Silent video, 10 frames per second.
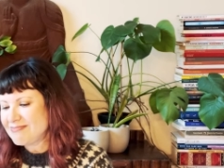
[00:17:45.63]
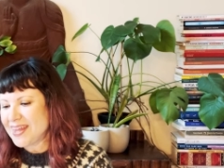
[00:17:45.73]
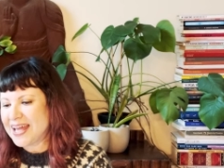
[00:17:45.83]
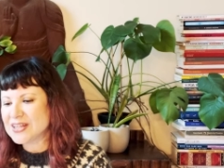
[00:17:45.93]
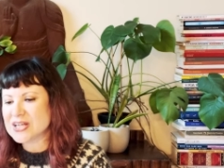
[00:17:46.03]

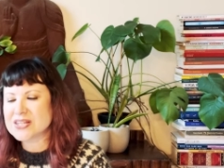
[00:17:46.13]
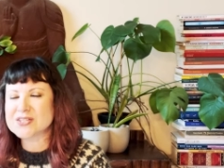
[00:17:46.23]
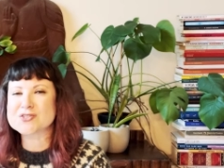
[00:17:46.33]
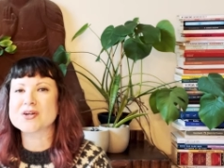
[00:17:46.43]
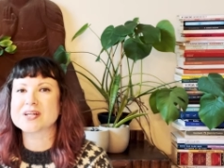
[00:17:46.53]
And they
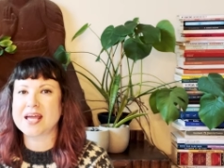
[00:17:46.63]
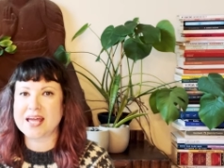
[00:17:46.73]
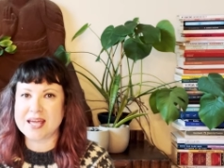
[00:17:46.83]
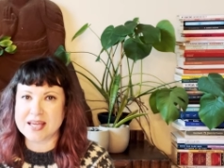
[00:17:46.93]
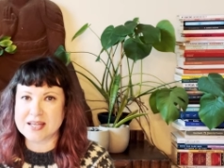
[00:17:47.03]
start
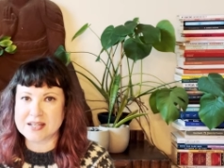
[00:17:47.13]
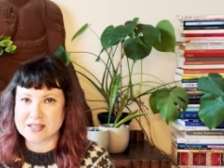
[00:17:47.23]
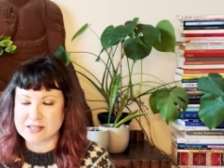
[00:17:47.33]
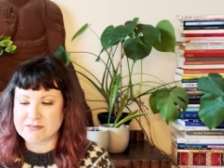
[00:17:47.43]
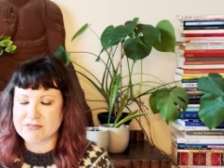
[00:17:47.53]
a, a
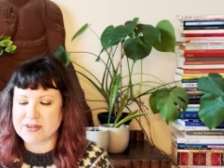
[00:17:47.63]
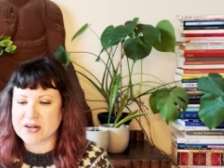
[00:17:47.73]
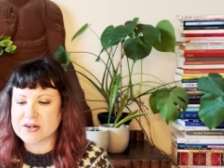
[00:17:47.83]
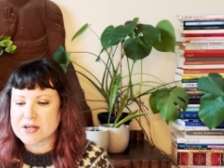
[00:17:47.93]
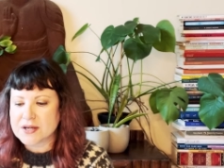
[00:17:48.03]
love
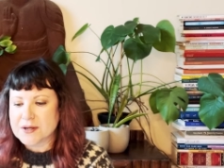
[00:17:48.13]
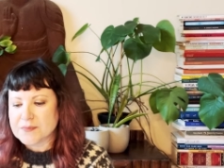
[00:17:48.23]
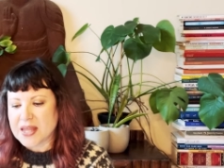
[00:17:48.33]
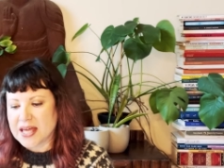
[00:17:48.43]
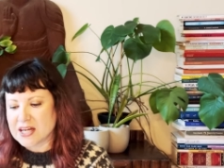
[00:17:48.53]
affair.
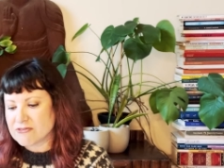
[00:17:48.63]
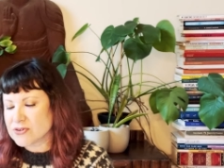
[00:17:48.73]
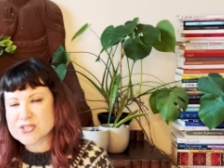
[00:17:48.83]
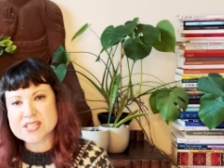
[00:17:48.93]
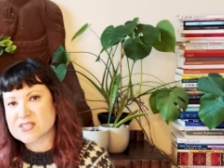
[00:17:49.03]
And at
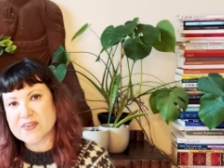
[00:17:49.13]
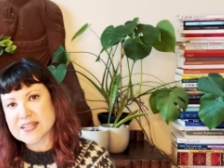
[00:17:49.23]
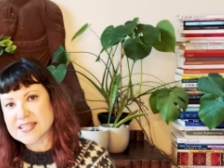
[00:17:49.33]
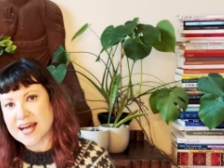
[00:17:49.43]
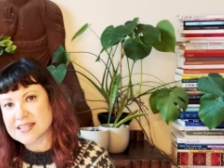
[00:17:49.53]
first, it's
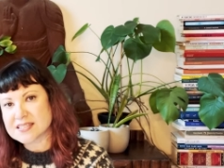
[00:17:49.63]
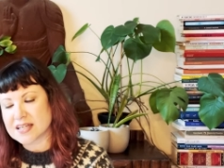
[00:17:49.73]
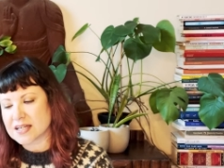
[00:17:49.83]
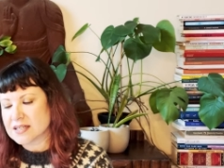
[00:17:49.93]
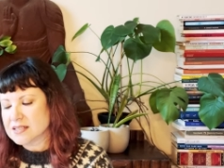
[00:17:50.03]

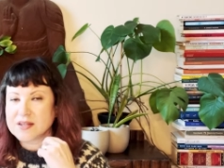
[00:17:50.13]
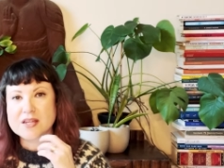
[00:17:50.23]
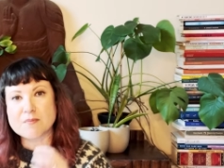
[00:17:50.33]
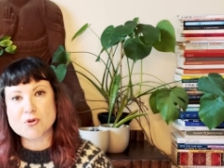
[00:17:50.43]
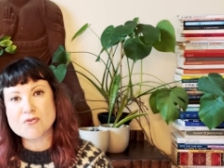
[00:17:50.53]
fantastic.
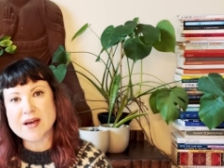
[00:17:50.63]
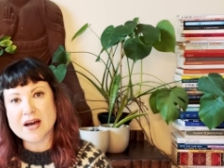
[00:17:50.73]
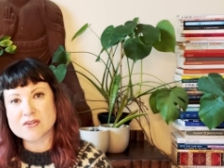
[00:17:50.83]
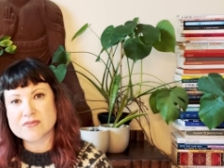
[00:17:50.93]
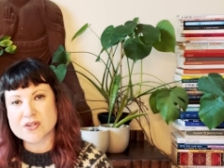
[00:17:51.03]
They move
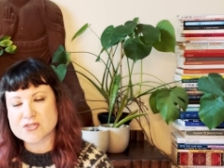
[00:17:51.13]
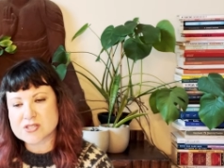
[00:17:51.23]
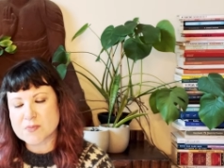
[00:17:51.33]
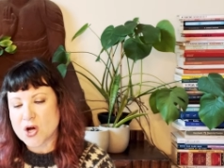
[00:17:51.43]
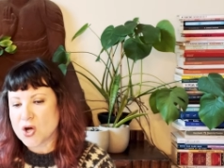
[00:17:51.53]
out of their
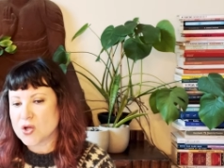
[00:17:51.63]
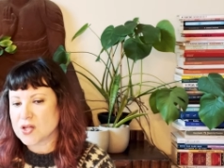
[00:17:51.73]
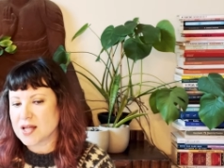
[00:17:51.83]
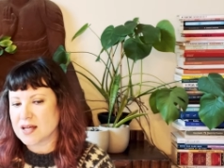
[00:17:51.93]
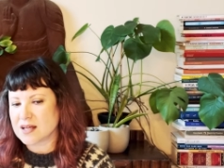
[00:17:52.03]

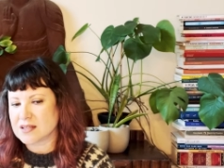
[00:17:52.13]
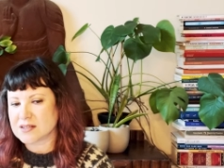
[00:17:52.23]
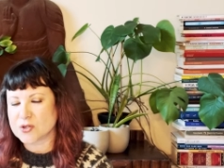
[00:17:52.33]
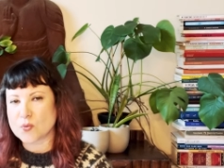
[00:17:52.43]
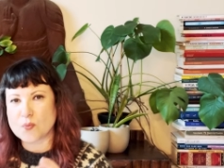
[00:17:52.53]
small uh,
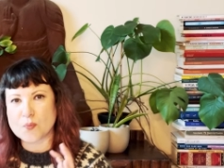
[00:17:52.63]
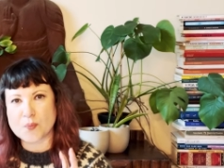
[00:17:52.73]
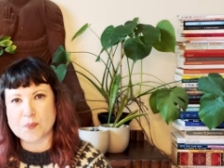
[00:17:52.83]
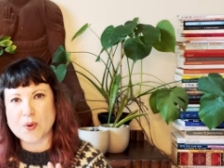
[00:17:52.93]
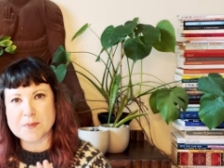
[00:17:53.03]
little
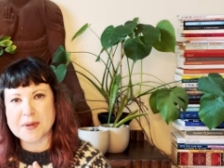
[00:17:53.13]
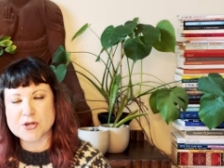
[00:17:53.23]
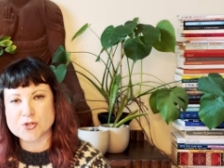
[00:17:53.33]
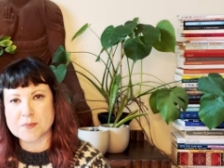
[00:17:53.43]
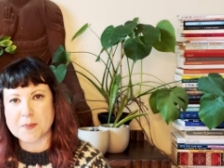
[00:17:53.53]
one
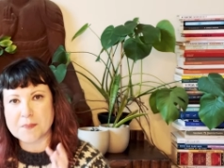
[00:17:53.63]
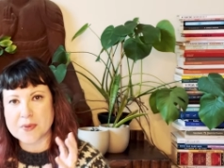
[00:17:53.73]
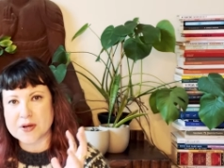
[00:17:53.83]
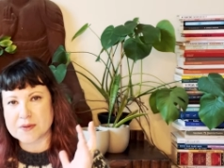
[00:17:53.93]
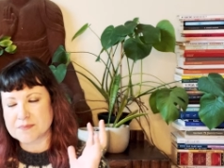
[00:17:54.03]
bedroom uh,
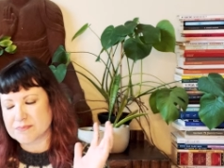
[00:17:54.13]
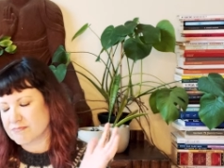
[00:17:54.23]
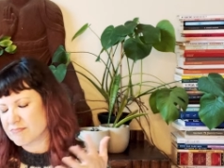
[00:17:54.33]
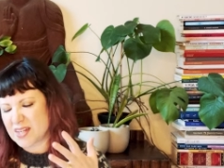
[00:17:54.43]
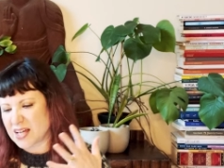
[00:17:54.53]
um,
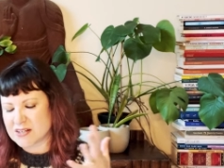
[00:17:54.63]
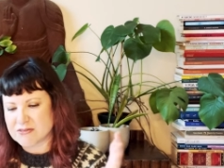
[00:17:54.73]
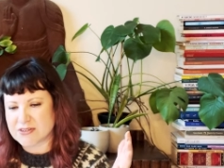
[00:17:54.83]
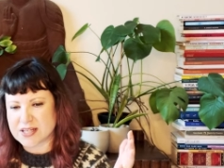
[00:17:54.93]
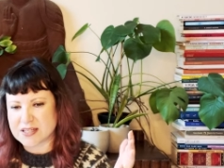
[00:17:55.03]
kind
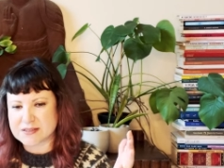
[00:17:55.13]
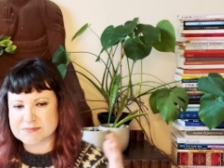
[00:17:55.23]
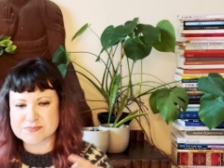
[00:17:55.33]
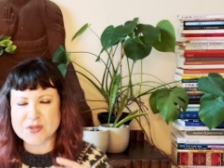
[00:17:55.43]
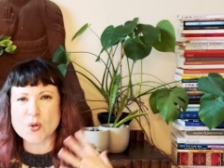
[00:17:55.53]
of uh,
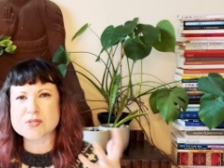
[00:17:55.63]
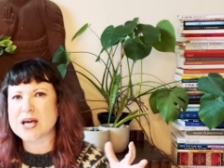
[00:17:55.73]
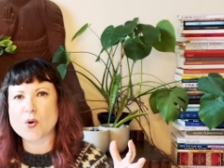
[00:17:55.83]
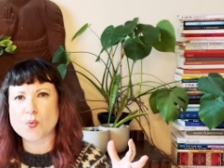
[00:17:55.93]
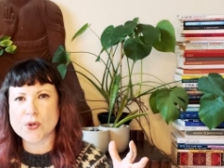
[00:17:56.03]

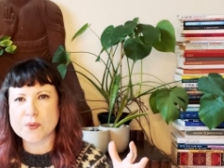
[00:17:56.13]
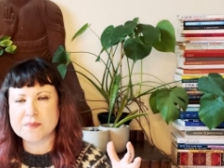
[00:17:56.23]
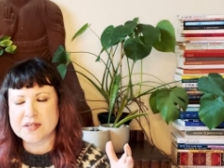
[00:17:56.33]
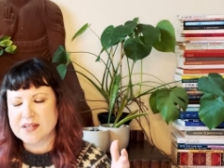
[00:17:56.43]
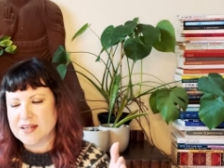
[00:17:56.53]
hotel
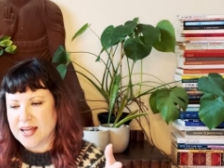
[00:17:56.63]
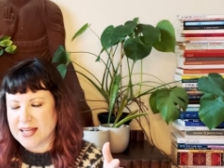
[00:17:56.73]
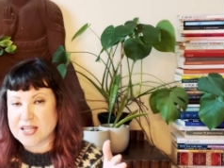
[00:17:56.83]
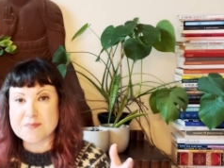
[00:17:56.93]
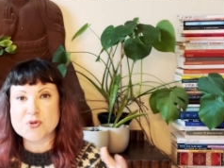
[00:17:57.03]
room
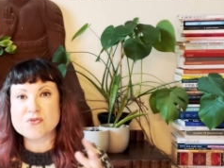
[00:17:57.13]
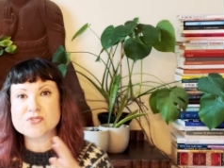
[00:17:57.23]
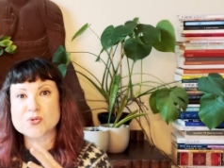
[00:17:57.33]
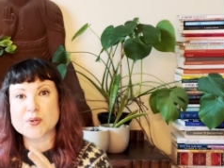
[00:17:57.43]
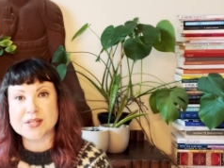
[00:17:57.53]
and they move
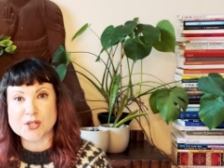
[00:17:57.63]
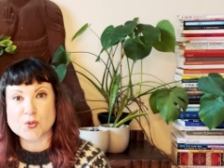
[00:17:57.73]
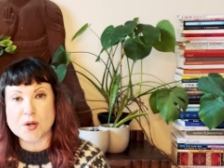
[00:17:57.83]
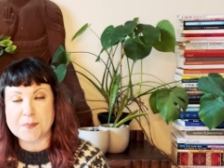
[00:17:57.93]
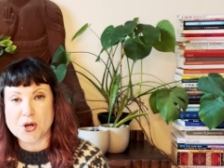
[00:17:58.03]
to a
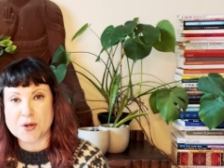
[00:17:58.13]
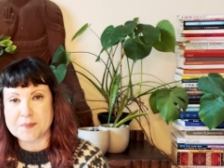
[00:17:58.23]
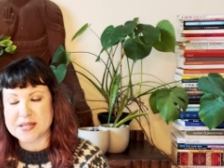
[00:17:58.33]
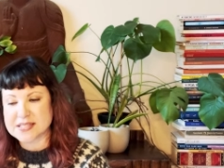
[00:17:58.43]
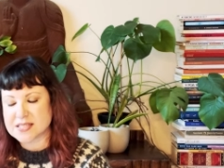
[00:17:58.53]
little
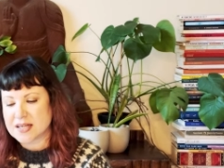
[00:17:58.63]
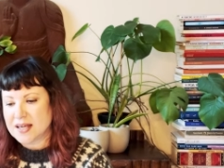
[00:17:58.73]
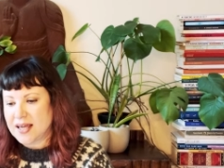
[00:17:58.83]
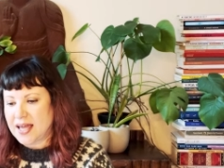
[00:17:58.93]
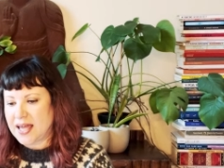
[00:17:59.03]
apartment.
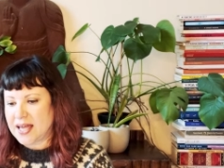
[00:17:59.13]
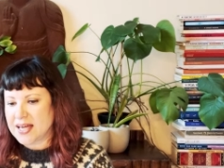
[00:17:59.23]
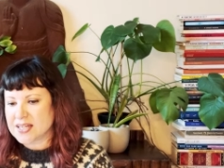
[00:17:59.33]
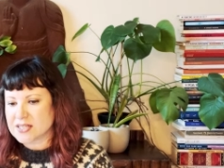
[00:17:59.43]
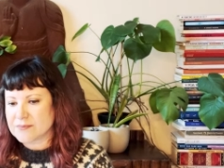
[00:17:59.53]
And